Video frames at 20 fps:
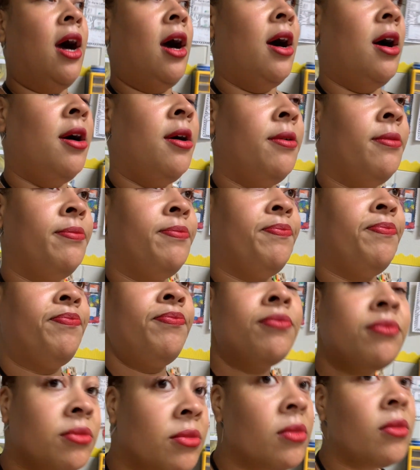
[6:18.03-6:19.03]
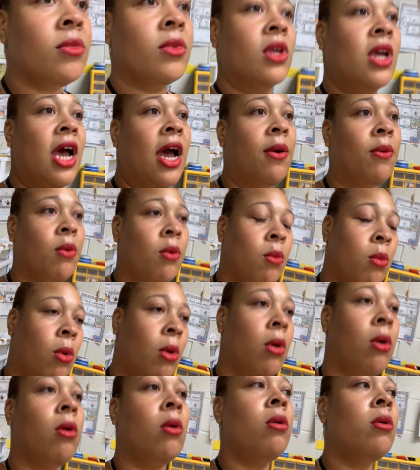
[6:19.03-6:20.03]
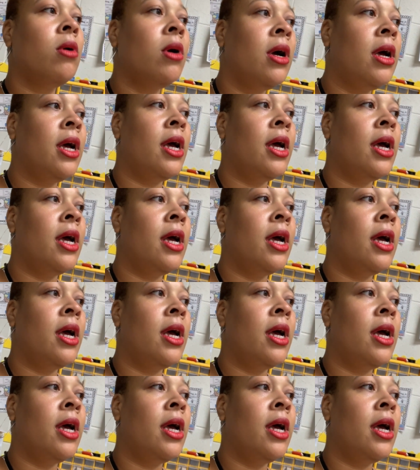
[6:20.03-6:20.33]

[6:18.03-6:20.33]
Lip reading: our world,